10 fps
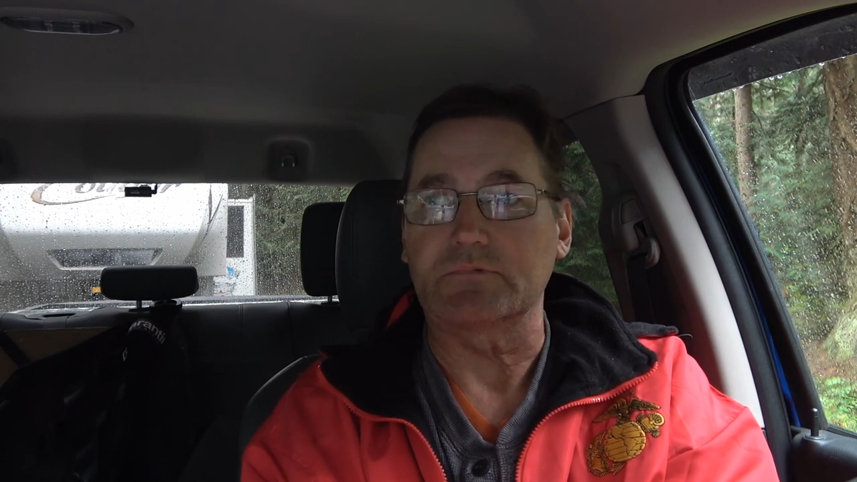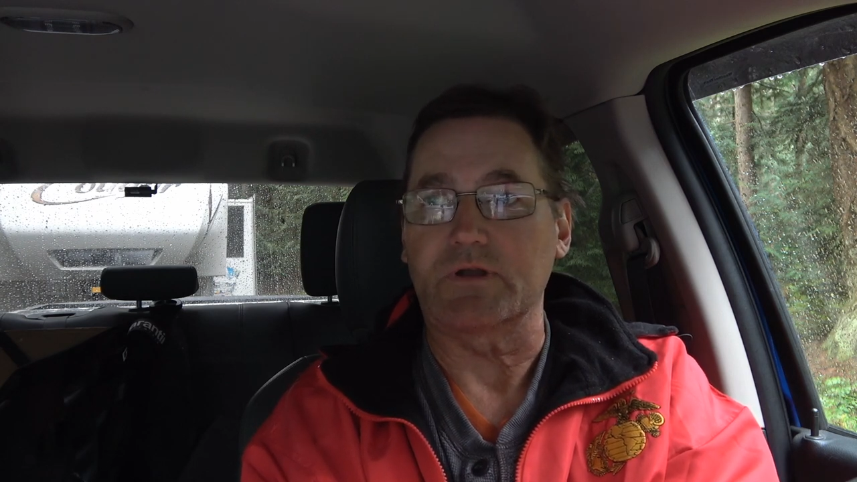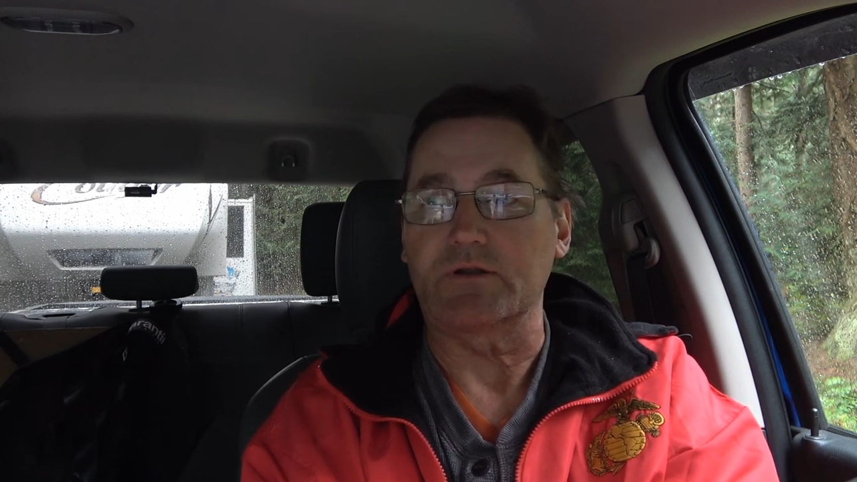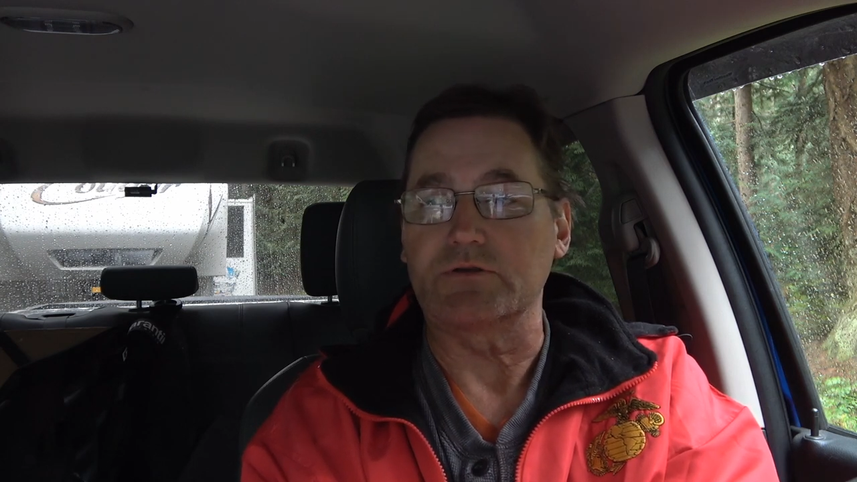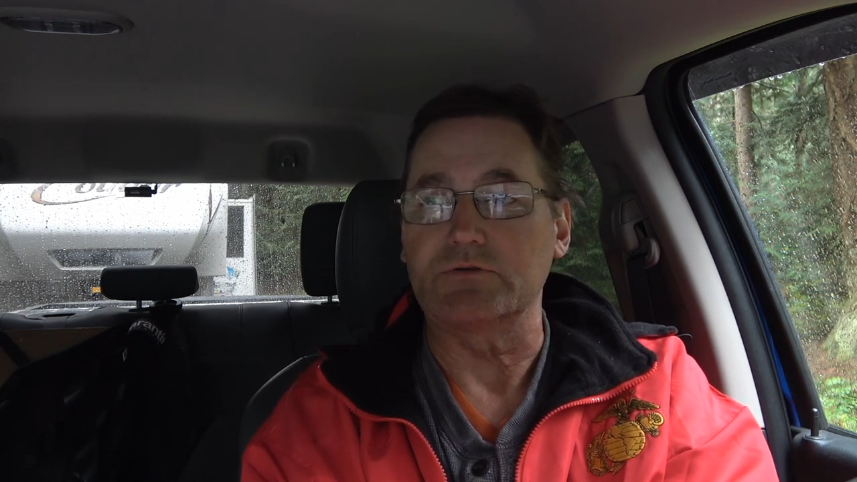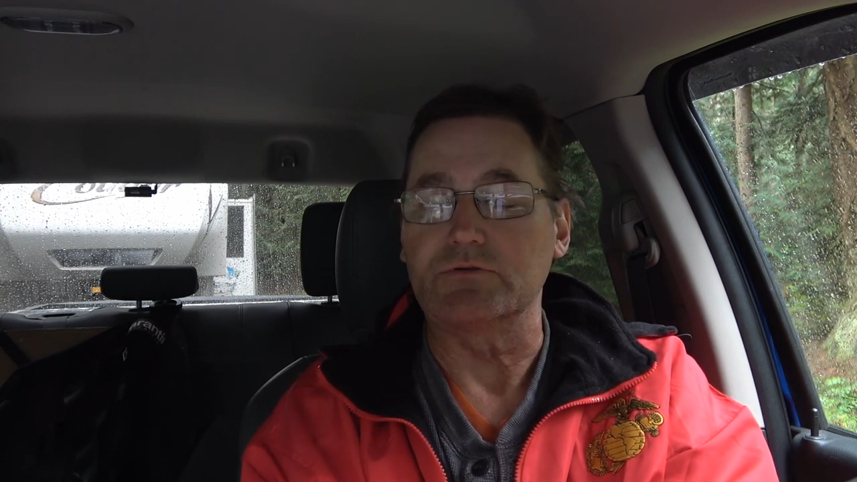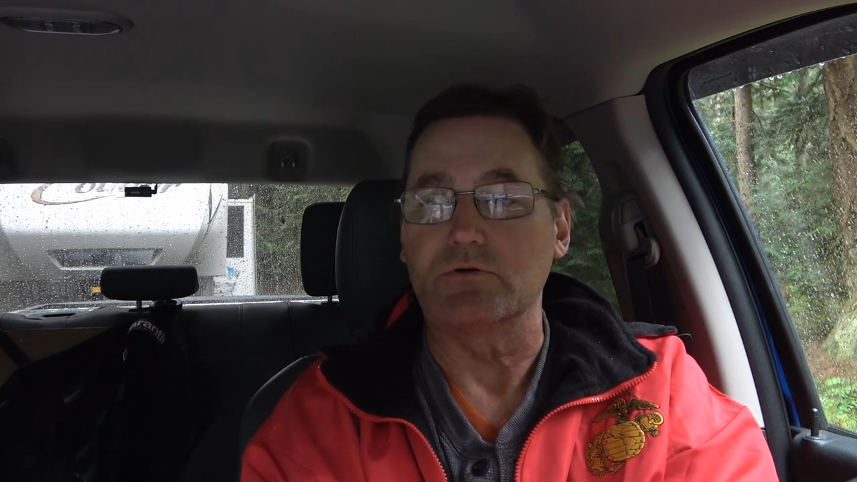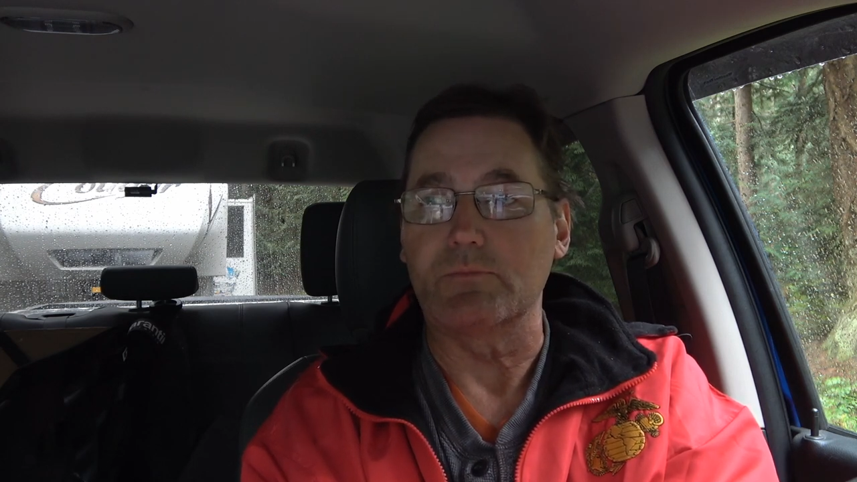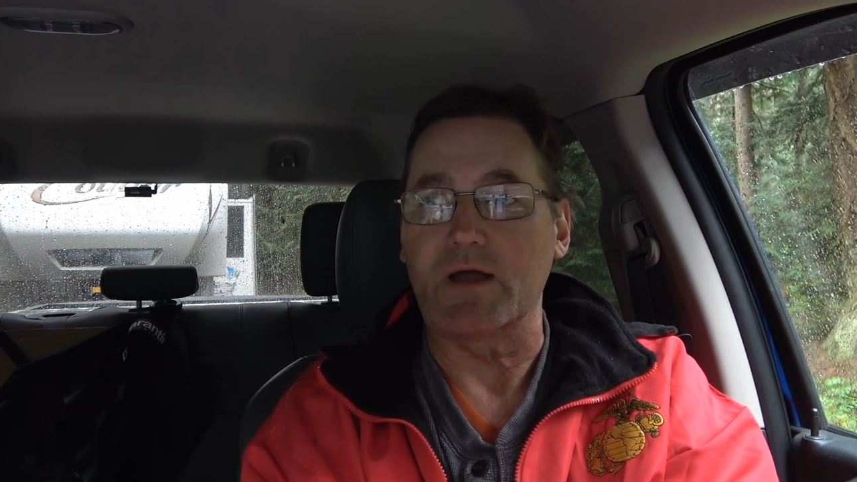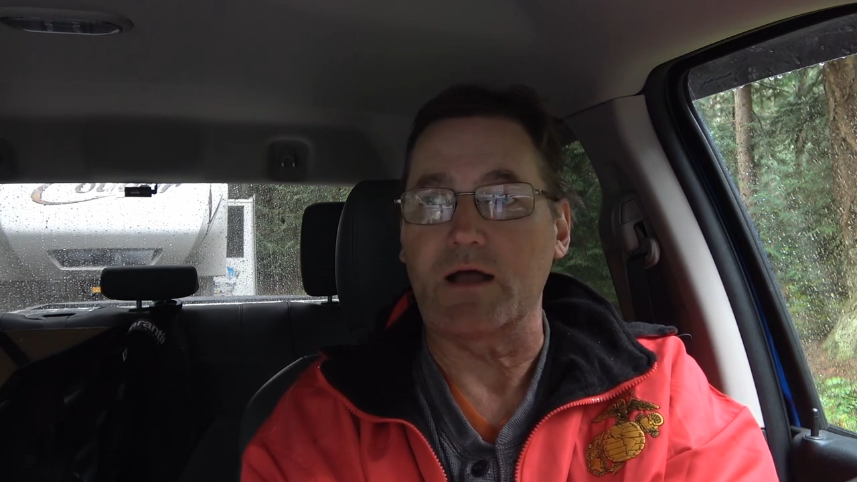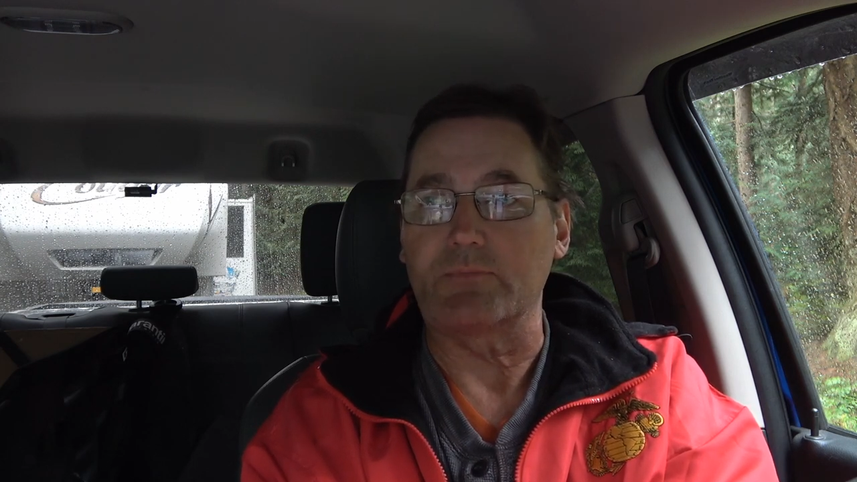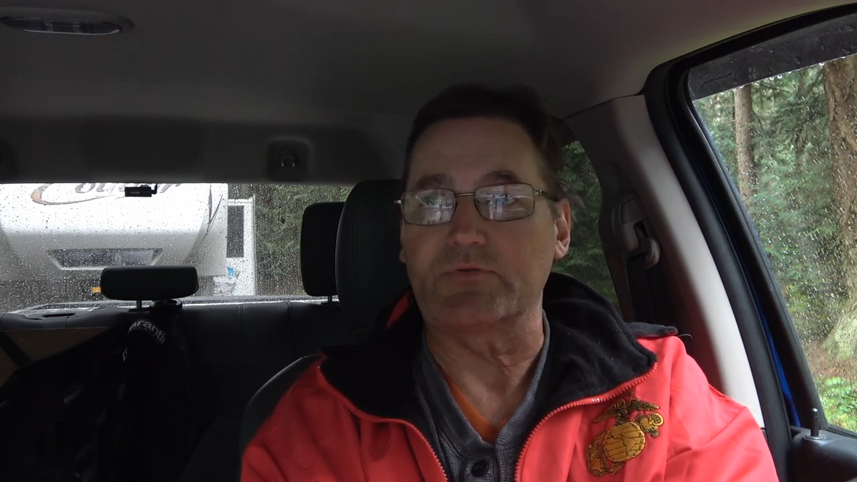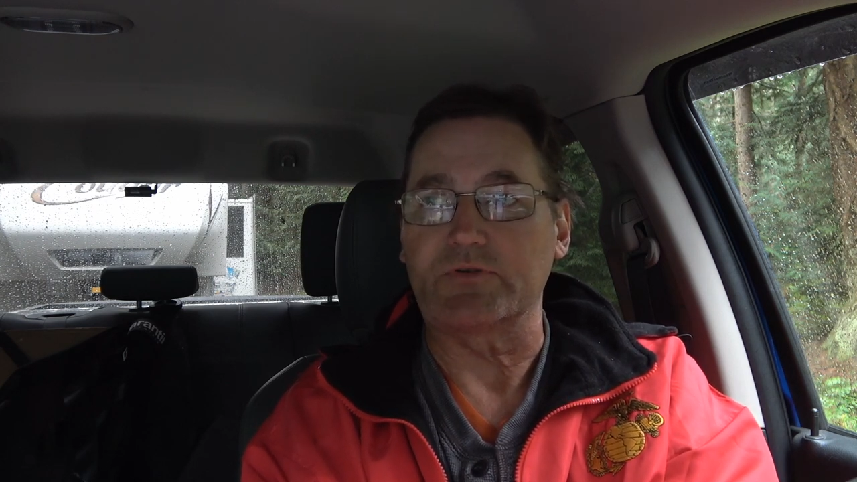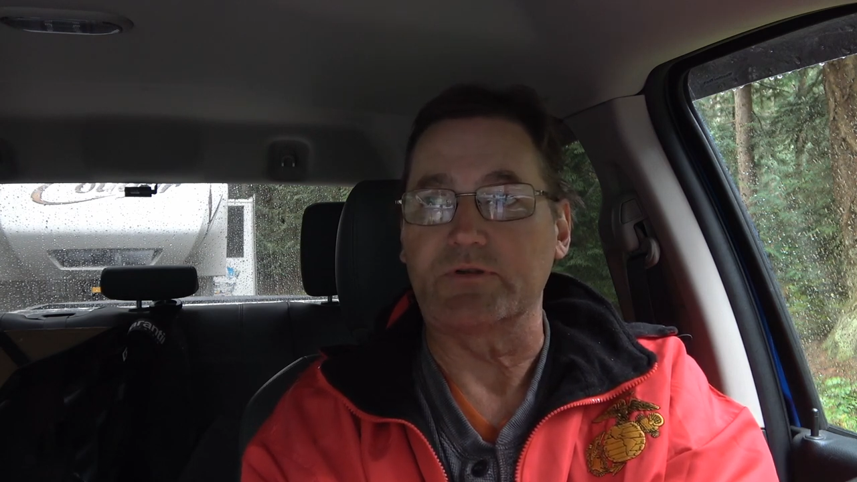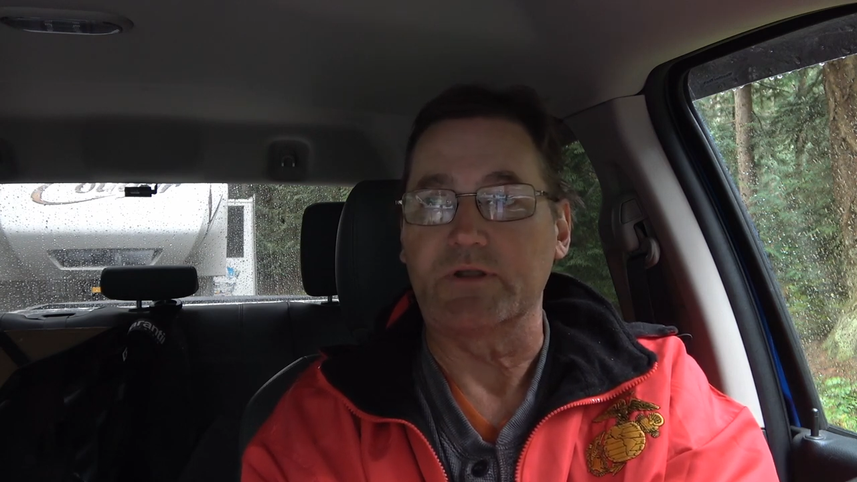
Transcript: kind of Google Maps